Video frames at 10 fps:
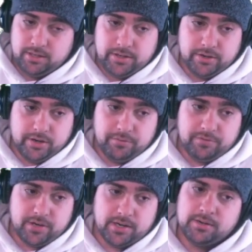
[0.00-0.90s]
You're in
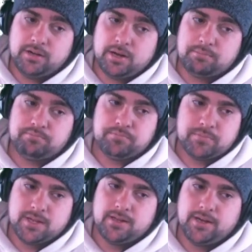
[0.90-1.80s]
for a
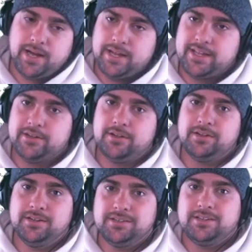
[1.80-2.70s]
high
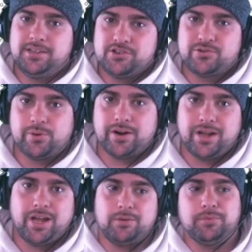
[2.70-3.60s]
kill, short
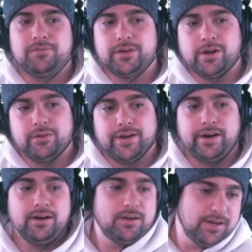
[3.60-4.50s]
game if you go
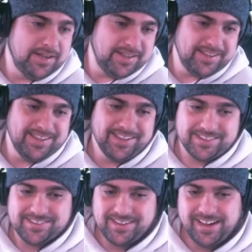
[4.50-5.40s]
there.
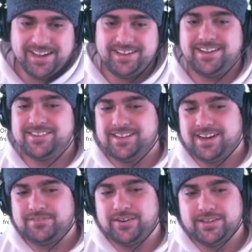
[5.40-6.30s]
It's a
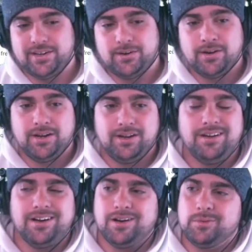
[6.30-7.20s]
lot of fun though.
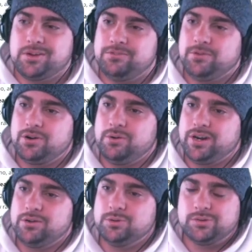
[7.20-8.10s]
I'm looking forward to when
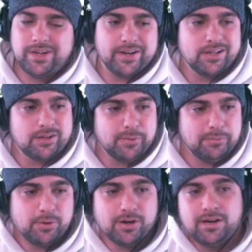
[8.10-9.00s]
it cools down a little bit
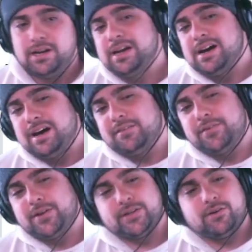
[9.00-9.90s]
more. I have a
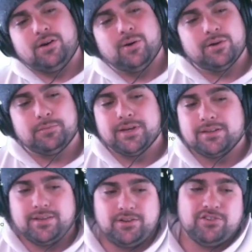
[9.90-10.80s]
feeling there will always be
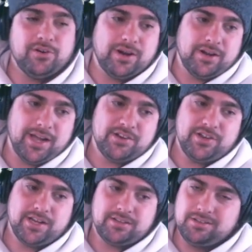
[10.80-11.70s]
contention around
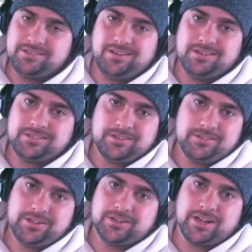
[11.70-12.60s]
Hijacked.
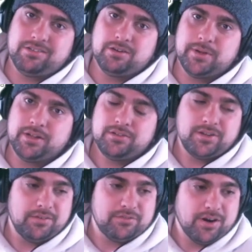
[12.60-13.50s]
It'll never be a
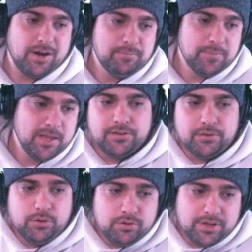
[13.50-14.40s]
soft drop. So
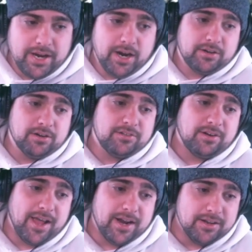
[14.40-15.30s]
new characters
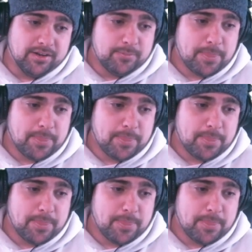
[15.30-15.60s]
are added.